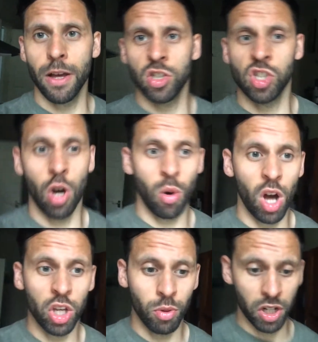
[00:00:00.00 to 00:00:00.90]
So
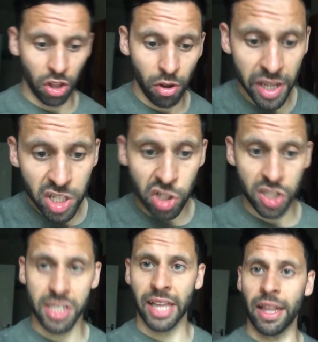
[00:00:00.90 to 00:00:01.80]
all you want to do is
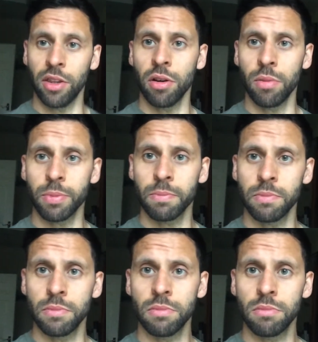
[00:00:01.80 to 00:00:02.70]
just stand up
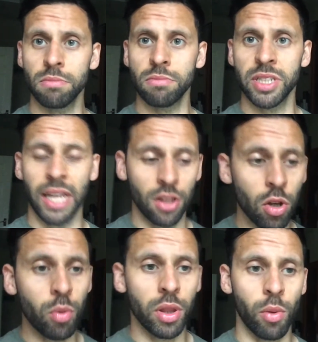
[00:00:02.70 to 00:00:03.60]

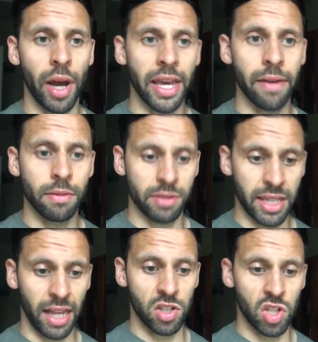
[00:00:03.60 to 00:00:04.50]
with the weight,
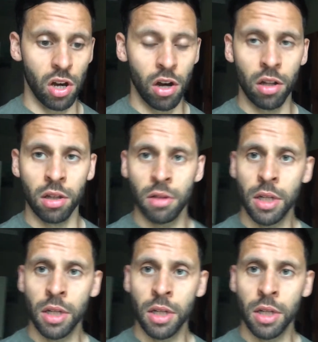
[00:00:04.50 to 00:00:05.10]
stand tall.